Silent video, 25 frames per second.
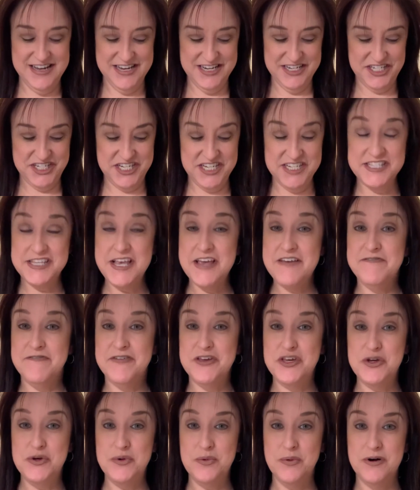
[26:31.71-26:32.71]
She's a
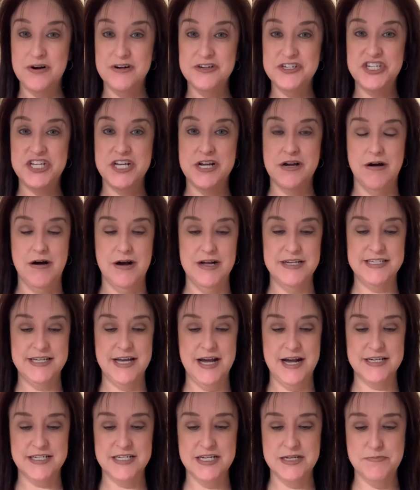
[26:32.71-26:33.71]
viewer. She
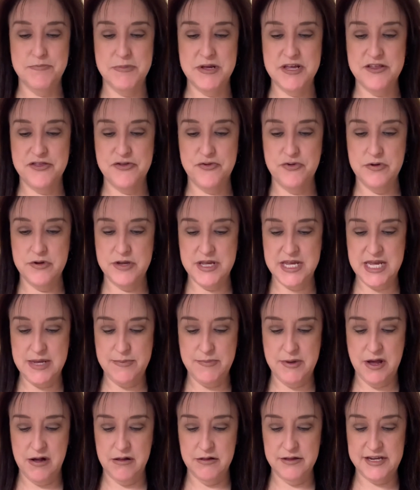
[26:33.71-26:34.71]
contacted me through
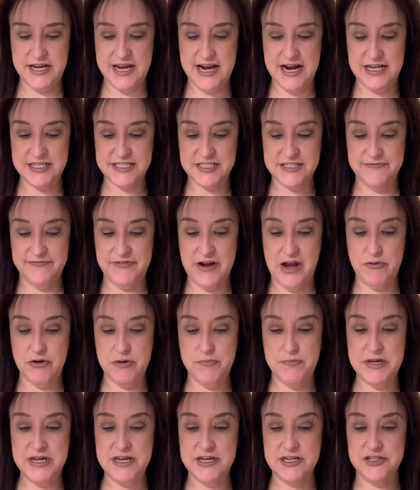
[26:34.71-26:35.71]
email and asked if I
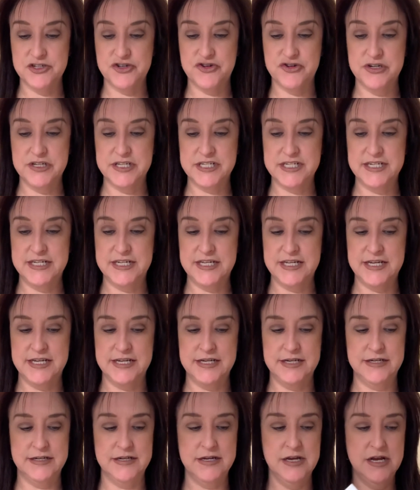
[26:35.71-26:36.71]
would be interested
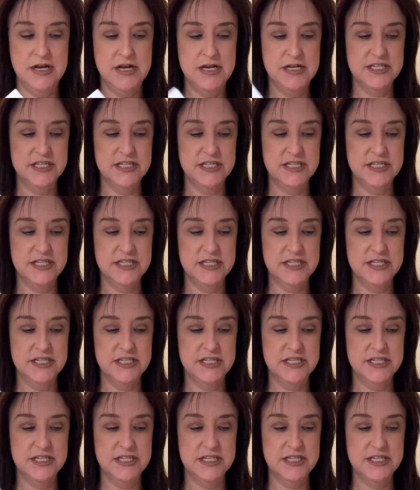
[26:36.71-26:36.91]
in